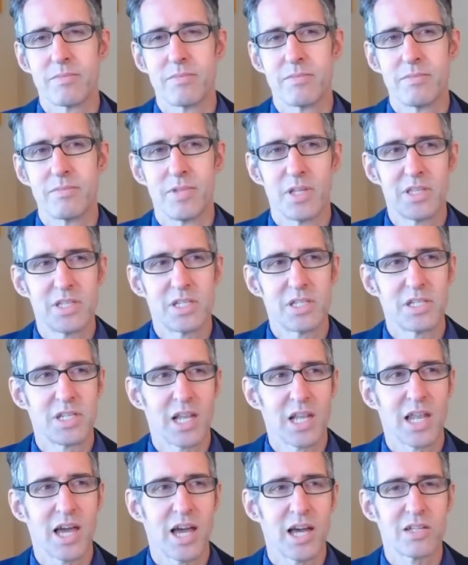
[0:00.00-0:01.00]
that this is
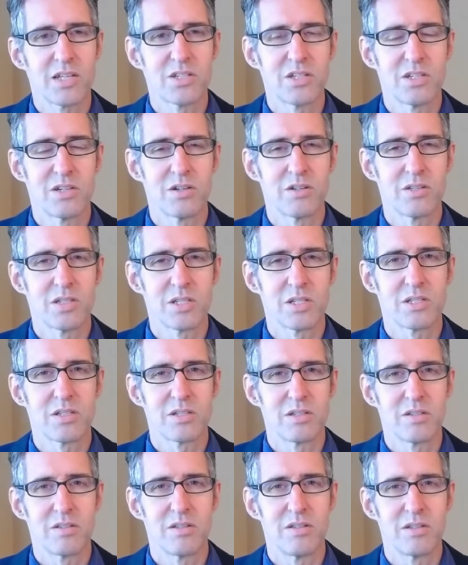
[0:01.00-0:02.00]
the last year.
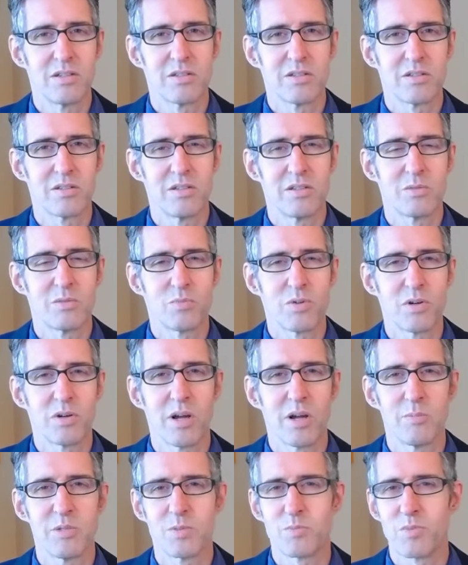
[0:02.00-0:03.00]
This this this
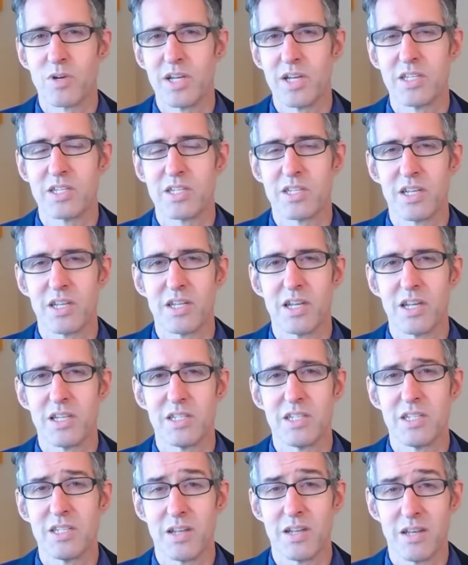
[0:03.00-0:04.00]
program is priced at
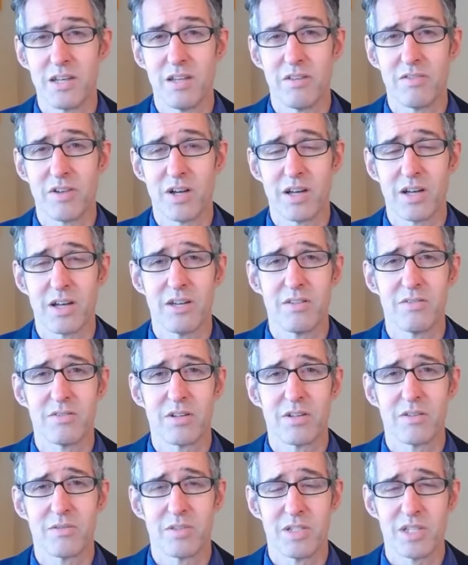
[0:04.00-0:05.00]
19.95.
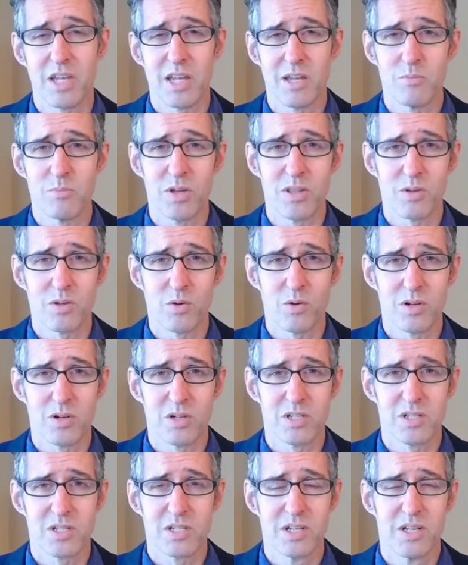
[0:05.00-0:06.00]
This eight month
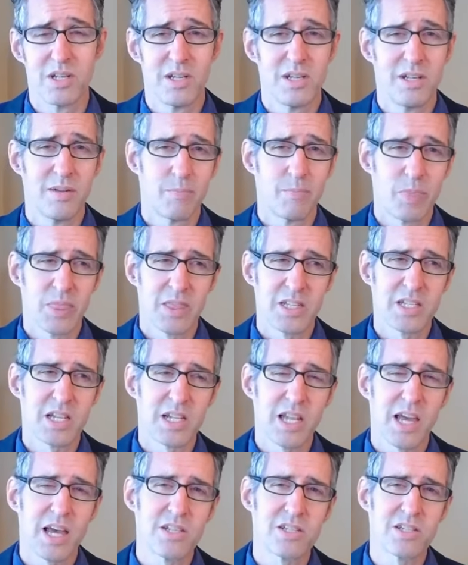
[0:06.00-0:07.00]
course. It's the
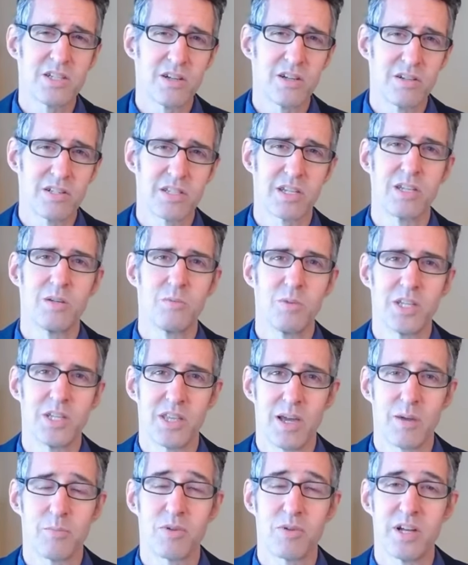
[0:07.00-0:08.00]
last year it's going to be at
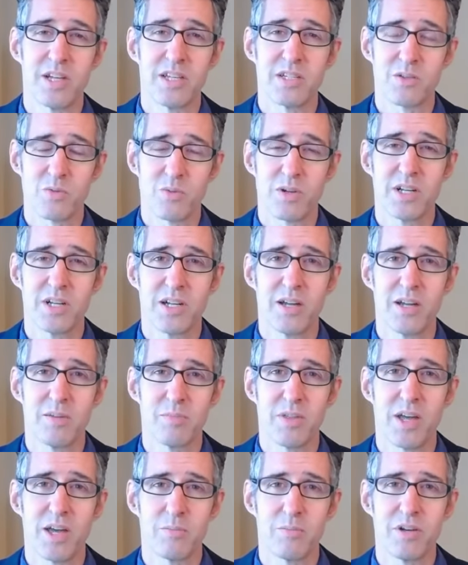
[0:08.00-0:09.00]
that price. We're going to up
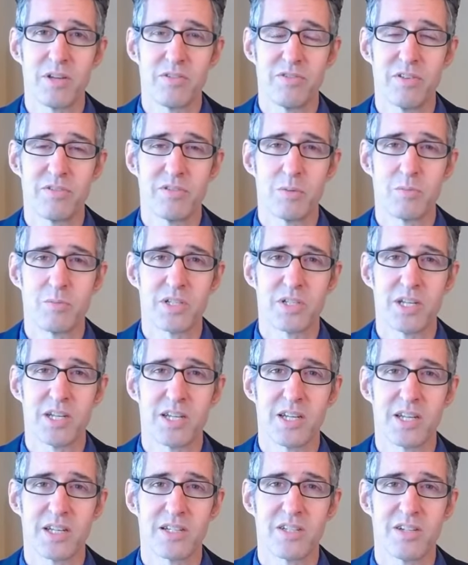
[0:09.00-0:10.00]
that by
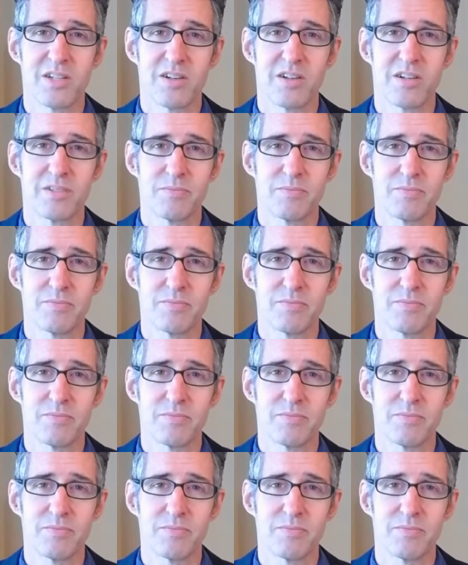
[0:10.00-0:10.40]
50% next year.